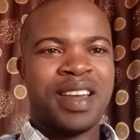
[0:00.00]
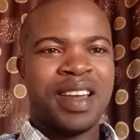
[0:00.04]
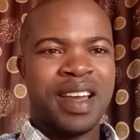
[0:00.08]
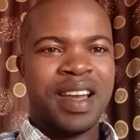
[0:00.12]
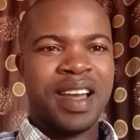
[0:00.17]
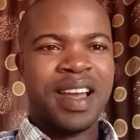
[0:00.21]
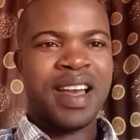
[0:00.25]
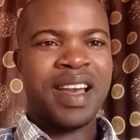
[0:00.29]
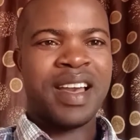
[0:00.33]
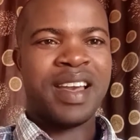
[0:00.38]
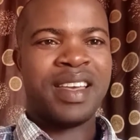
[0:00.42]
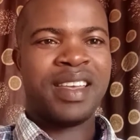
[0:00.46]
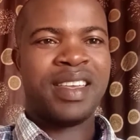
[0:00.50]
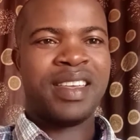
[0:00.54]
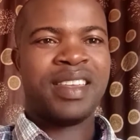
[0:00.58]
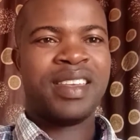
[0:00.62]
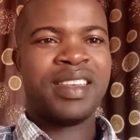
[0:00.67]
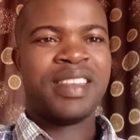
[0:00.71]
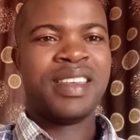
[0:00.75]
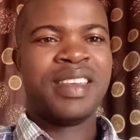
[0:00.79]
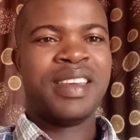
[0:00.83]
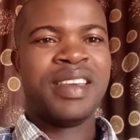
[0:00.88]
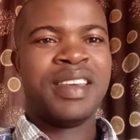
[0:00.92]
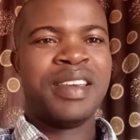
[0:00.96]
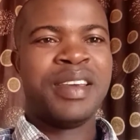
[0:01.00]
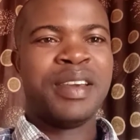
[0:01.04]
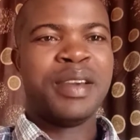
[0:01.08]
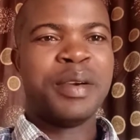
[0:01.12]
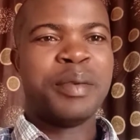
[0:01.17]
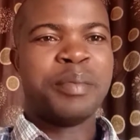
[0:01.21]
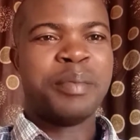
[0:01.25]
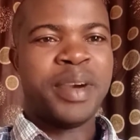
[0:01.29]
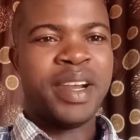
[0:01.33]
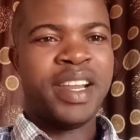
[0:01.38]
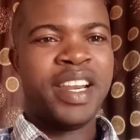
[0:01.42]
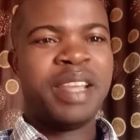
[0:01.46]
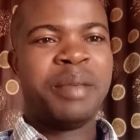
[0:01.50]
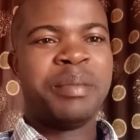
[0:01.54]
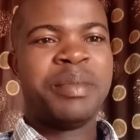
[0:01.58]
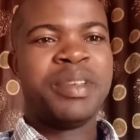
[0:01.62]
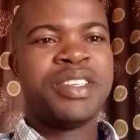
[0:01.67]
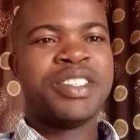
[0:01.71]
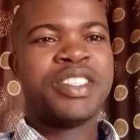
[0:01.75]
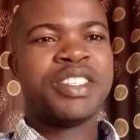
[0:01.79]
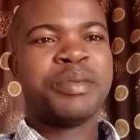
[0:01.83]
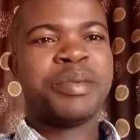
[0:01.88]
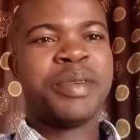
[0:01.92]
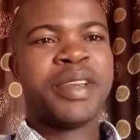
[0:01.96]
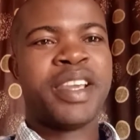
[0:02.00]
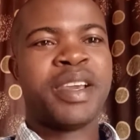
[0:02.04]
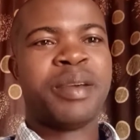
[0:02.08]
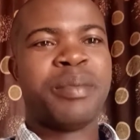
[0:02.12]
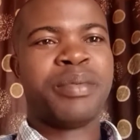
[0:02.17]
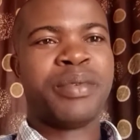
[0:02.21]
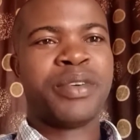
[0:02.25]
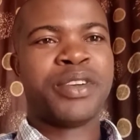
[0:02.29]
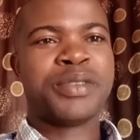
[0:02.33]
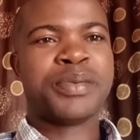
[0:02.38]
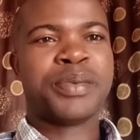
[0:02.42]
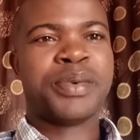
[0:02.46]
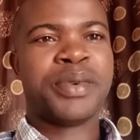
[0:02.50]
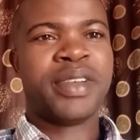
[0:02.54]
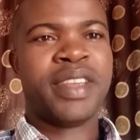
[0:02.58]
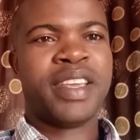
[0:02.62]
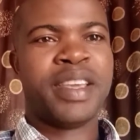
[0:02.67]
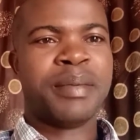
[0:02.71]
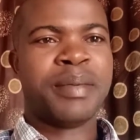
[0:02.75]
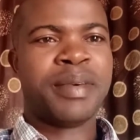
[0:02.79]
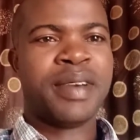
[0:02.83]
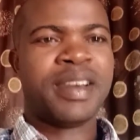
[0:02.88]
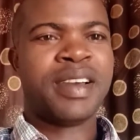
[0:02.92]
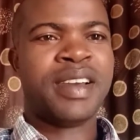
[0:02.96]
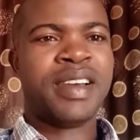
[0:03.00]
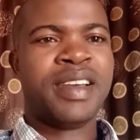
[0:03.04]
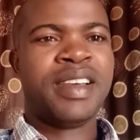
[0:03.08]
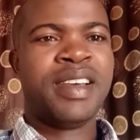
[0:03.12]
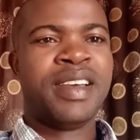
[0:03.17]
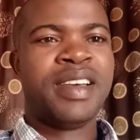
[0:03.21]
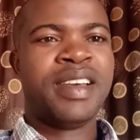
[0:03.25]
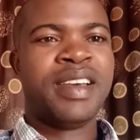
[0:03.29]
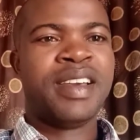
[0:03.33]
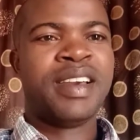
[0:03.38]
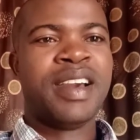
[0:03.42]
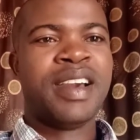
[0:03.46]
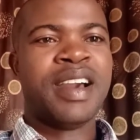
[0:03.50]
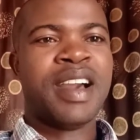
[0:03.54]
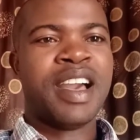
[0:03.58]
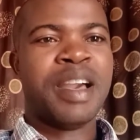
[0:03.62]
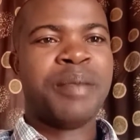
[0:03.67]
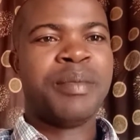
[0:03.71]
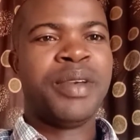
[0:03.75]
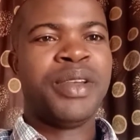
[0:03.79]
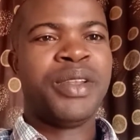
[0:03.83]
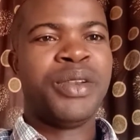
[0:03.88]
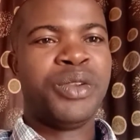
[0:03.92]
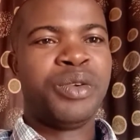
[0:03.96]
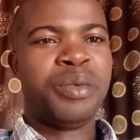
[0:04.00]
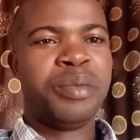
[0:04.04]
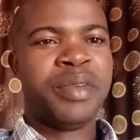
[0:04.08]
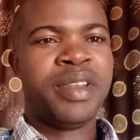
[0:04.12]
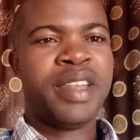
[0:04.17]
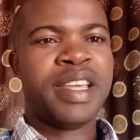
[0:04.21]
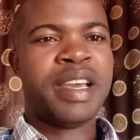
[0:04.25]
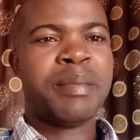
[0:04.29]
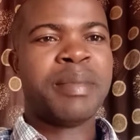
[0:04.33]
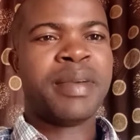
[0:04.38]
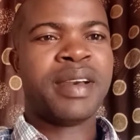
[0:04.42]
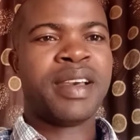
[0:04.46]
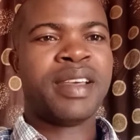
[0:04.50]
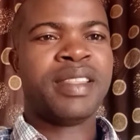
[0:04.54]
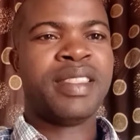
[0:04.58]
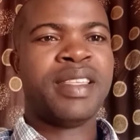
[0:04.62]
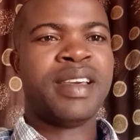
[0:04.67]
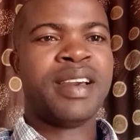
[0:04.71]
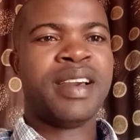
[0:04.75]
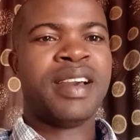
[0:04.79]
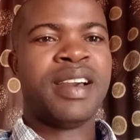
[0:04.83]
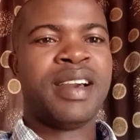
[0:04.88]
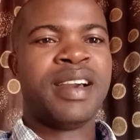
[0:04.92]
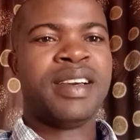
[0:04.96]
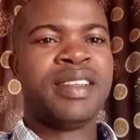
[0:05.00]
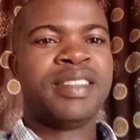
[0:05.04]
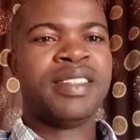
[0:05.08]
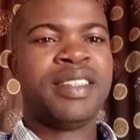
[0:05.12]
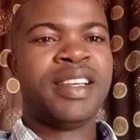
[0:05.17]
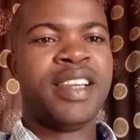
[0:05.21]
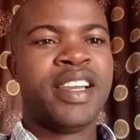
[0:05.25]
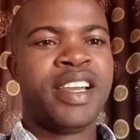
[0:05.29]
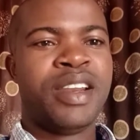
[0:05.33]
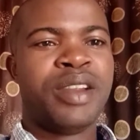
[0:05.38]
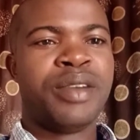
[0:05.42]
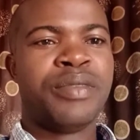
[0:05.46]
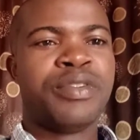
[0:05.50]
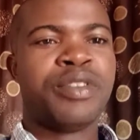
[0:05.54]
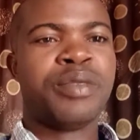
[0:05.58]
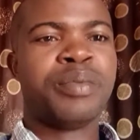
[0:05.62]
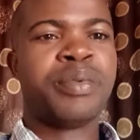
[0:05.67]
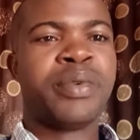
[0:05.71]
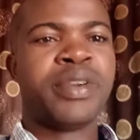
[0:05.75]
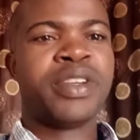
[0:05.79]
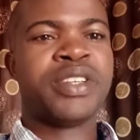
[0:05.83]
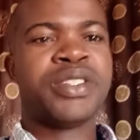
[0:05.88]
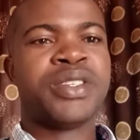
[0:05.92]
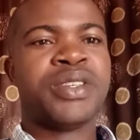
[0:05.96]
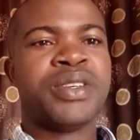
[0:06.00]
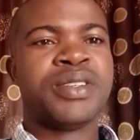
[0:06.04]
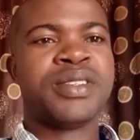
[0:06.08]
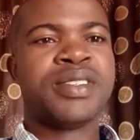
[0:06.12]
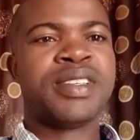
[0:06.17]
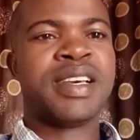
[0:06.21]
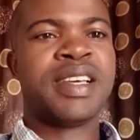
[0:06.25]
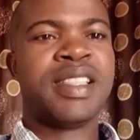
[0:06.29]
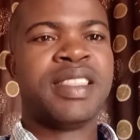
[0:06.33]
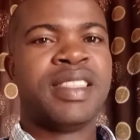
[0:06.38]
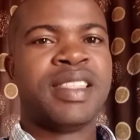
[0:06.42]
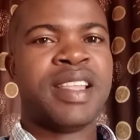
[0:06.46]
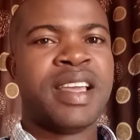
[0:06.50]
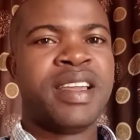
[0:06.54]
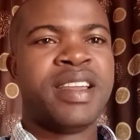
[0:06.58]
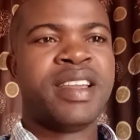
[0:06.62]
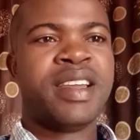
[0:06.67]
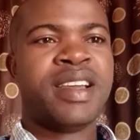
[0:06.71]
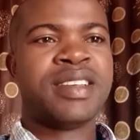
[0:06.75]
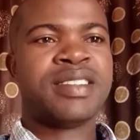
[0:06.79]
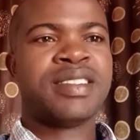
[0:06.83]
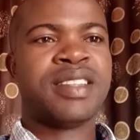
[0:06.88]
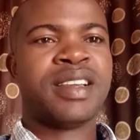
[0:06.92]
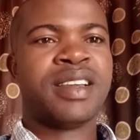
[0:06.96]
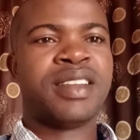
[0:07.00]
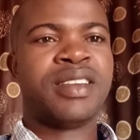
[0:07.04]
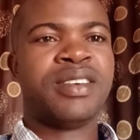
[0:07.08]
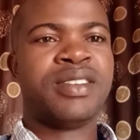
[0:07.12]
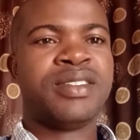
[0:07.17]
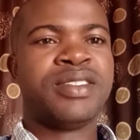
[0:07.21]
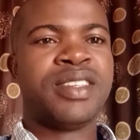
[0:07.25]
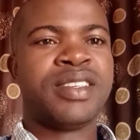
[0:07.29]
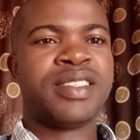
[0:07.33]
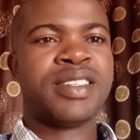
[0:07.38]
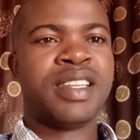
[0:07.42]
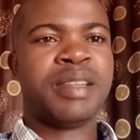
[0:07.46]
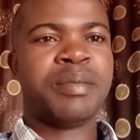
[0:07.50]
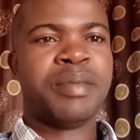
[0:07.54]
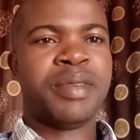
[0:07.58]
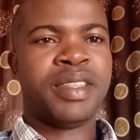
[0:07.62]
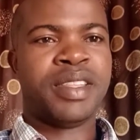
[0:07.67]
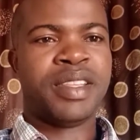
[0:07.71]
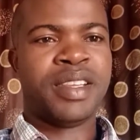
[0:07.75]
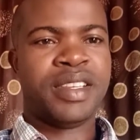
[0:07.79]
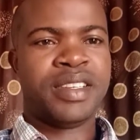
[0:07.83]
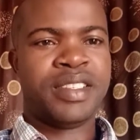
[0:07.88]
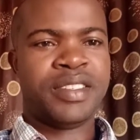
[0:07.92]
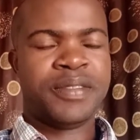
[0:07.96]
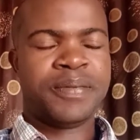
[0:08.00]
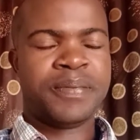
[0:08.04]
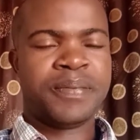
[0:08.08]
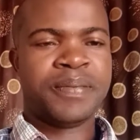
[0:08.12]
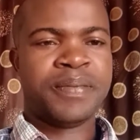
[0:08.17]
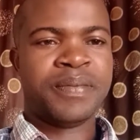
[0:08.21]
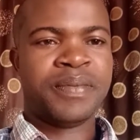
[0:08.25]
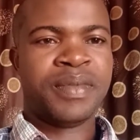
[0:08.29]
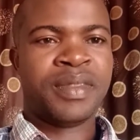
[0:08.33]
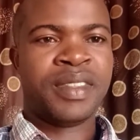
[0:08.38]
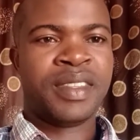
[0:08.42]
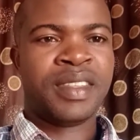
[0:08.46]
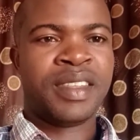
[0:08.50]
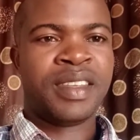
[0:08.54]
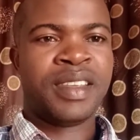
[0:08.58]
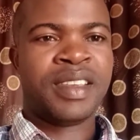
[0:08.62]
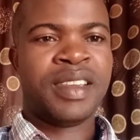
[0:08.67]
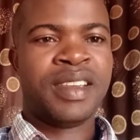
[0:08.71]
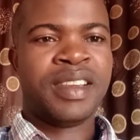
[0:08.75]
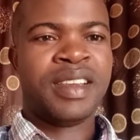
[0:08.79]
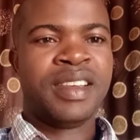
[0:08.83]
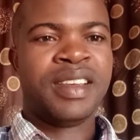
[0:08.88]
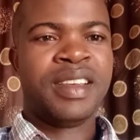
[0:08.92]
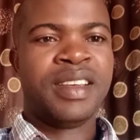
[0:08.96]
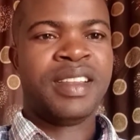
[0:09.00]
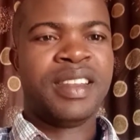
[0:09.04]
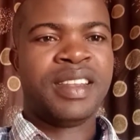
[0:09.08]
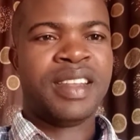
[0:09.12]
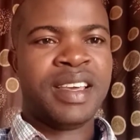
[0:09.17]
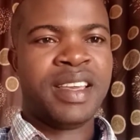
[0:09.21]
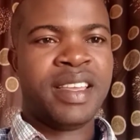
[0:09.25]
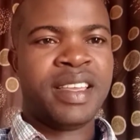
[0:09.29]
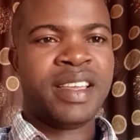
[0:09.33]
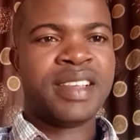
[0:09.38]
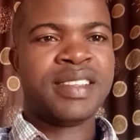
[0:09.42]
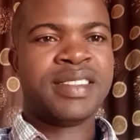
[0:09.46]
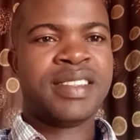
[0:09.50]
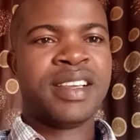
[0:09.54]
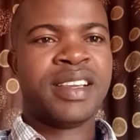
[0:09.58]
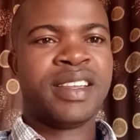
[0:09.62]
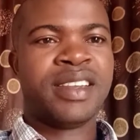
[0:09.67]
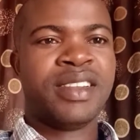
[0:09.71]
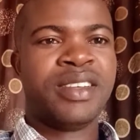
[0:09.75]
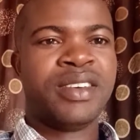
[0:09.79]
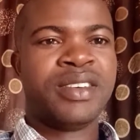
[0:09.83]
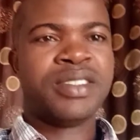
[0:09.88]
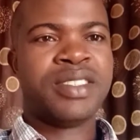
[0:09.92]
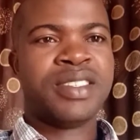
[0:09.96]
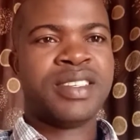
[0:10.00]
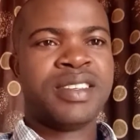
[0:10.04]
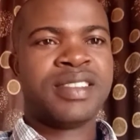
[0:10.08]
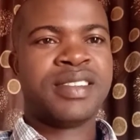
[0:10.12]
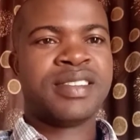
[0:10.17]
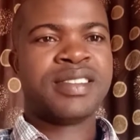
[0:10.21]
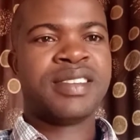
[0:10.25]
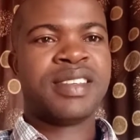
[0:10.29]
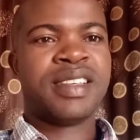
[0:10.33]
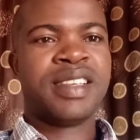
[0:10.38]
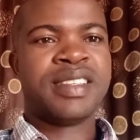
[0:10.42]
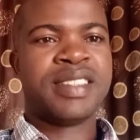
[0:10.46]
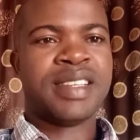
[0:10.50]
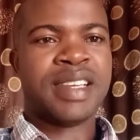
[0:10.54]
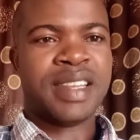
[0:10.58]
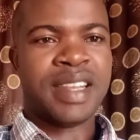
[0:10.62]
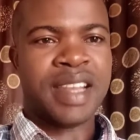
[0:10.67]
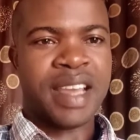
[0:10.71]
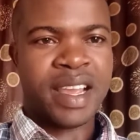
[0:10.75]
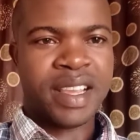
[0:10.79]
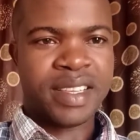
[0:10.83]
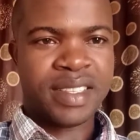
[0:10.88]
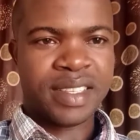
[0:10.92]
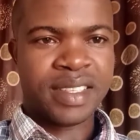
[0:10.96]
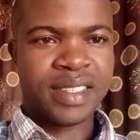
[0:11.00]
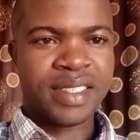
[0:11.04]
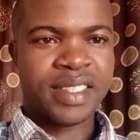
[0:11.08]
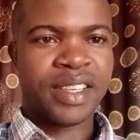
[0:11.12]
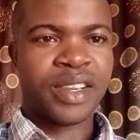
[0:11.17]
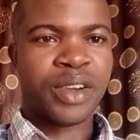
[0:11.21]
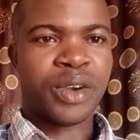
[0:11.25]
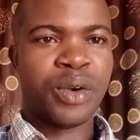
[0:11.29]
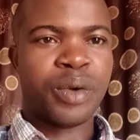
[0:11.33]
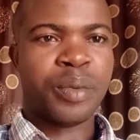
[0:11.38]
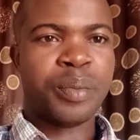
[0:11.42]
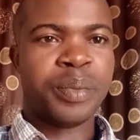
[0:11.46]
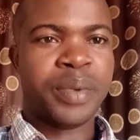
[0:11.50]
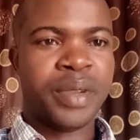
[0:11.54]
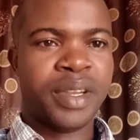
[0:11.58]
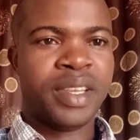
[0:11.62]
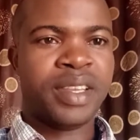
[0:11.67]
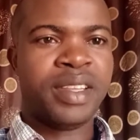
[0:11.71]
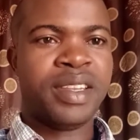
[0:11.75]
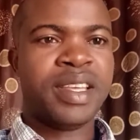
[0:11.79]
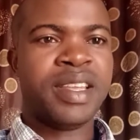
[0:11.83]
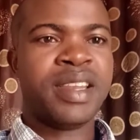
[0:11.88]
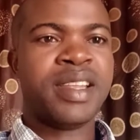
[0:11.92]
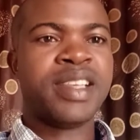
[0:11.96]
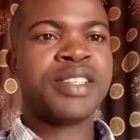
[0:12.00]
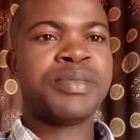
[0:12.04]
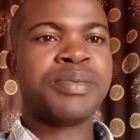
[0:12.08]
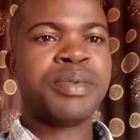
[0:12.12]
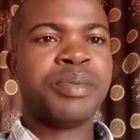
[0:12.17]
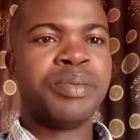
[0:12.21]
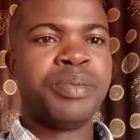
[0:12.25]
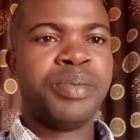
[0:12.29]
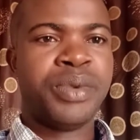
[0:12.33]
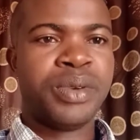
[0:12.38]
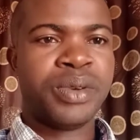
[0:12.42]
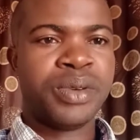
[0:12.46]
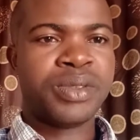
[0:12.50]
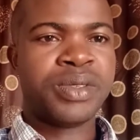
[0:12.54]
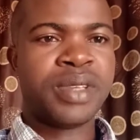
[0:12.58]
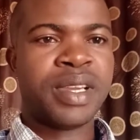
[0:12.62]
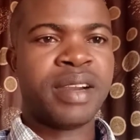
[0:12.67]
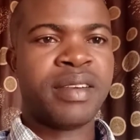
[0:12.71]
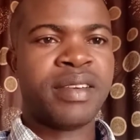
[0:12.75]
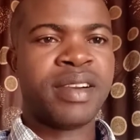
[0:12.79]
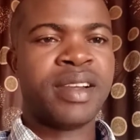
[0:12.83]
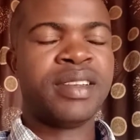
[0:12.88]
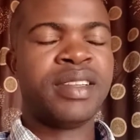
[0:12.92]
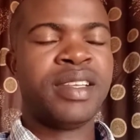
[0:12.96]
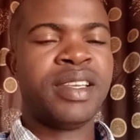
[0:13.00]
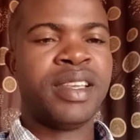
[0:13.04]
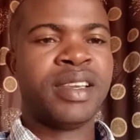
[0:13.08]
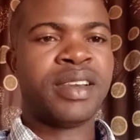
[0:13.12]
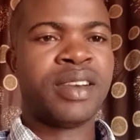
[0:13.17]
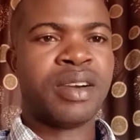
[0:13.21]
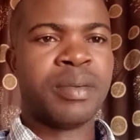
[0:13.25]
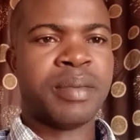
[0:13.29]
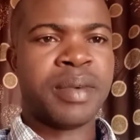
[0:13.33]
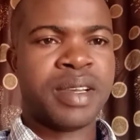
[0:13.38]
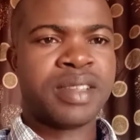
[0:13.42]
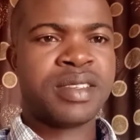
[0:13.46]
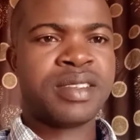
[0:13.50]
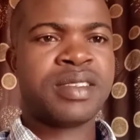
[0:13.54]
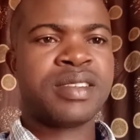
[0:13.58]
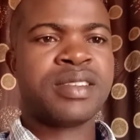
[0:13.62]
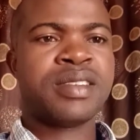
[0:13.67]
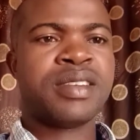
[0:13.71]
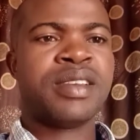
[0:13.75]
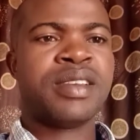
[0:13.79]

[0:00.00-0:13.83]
Hi, my name is Chibuikem Prosper Onyema. I'm a new media marketer and the head of operations at 9yards Technologies Limited. 9yards Technologies is an ICT company that has been built around e-commerce.